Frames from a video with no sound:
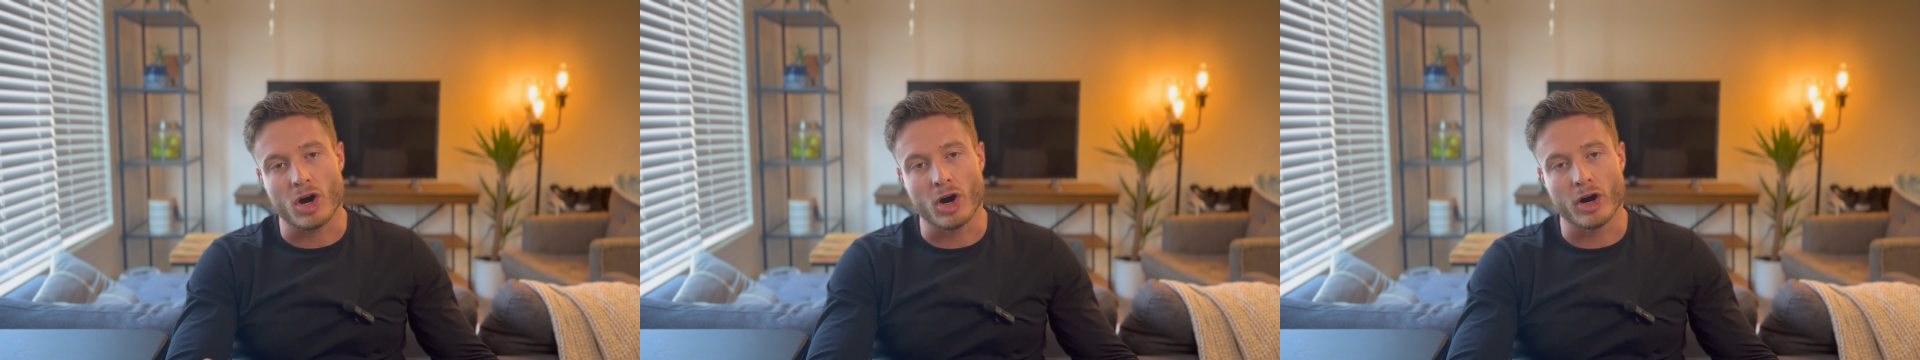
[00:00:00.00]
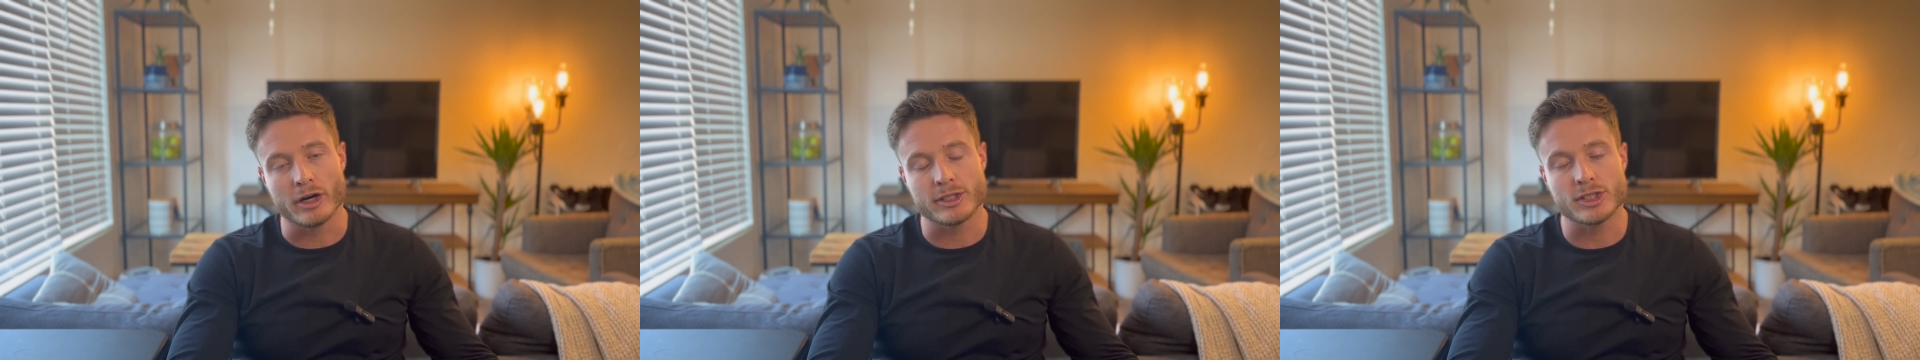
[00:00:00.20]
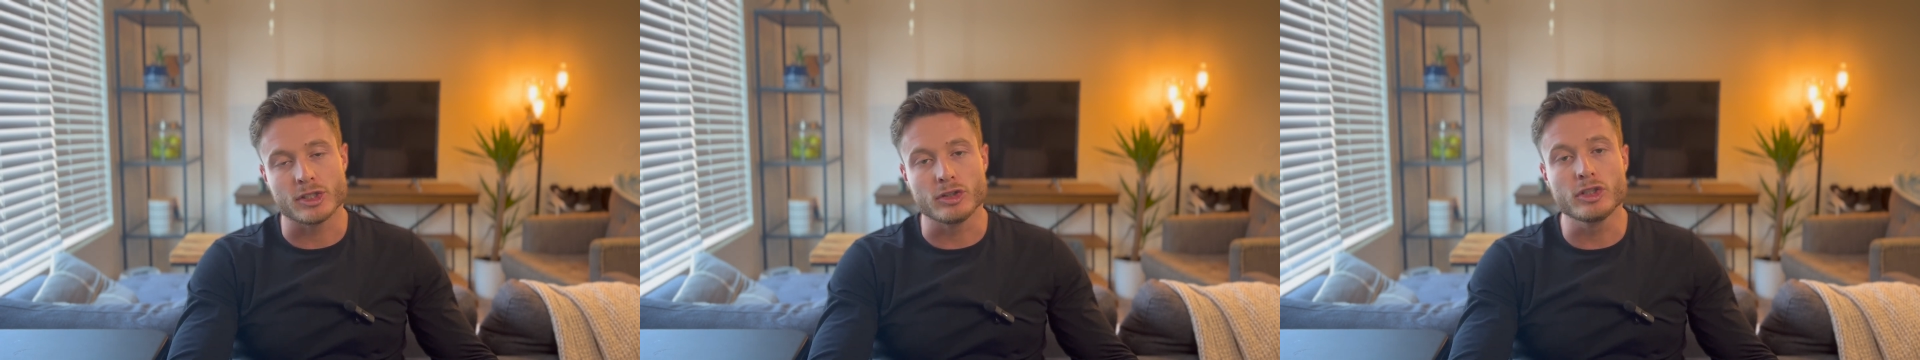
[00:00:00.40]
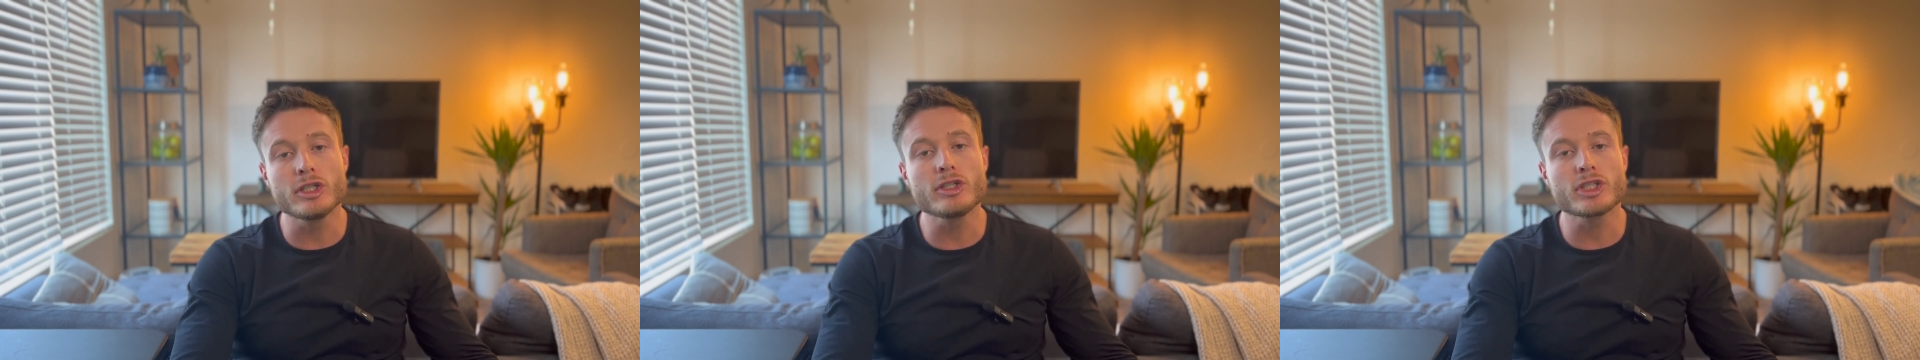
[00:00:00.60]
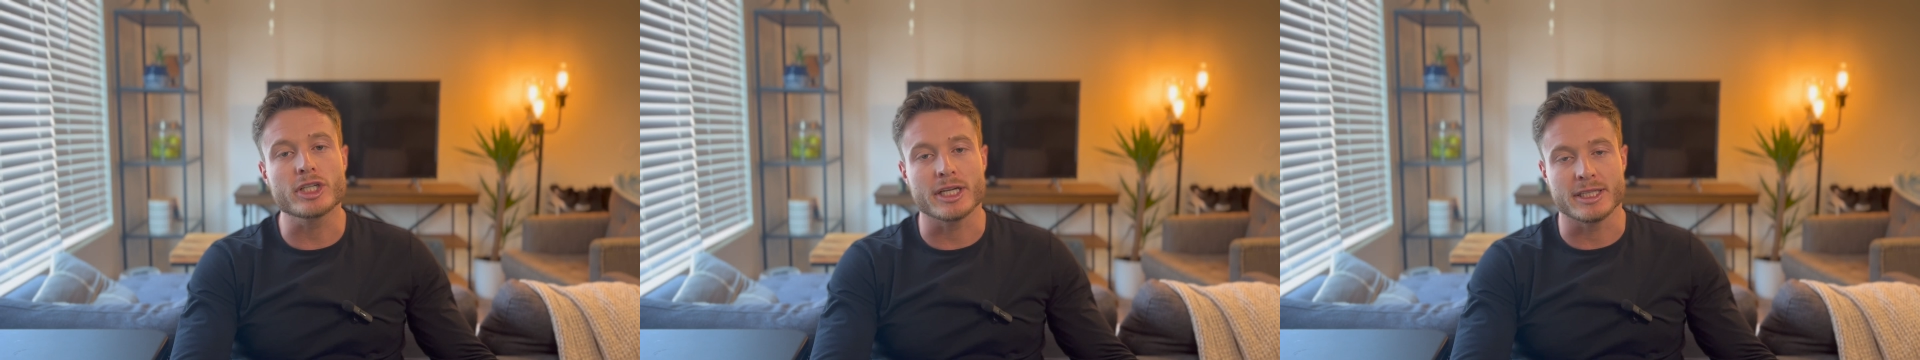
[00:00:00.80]
Our
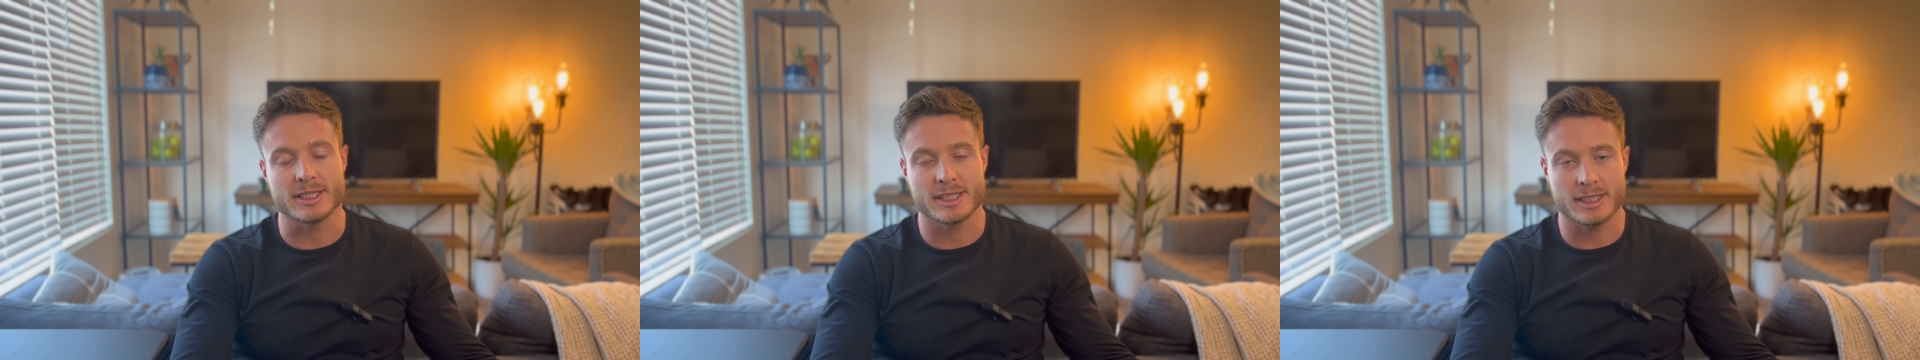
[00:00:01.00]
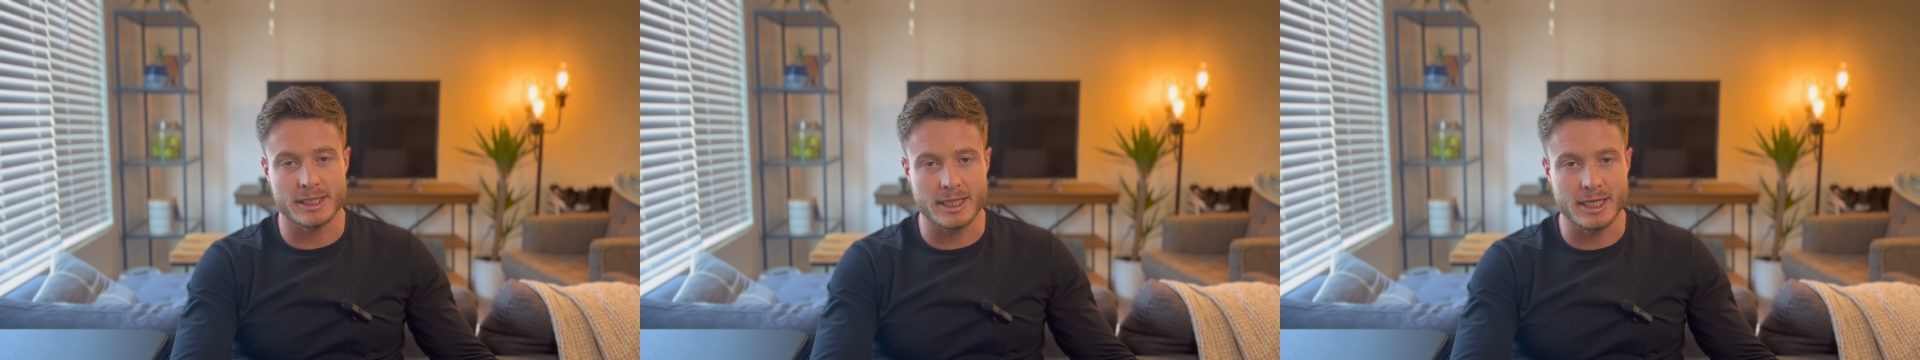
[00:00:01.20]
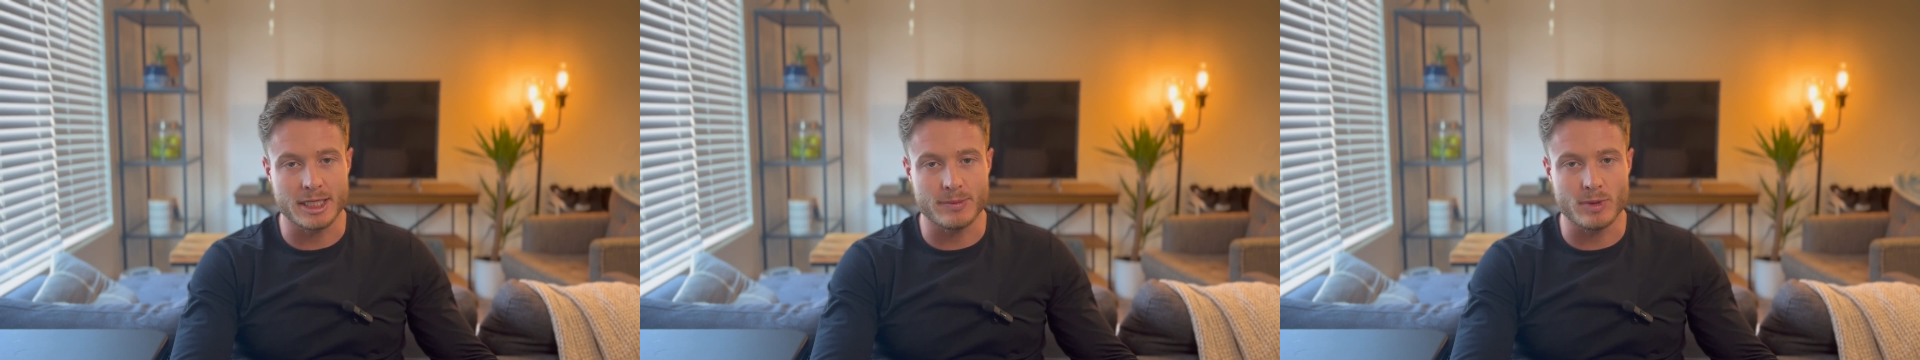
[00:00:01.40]
solutions need